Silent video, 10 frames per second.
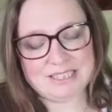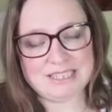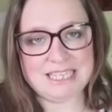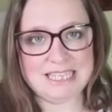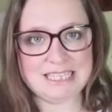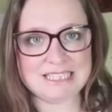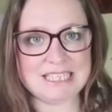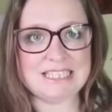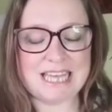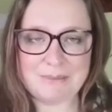disease
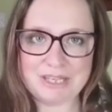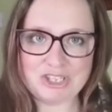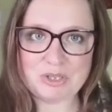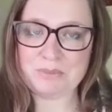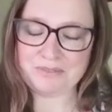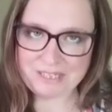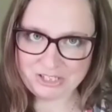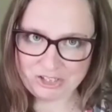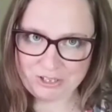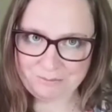damage
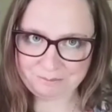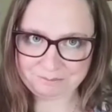prevention.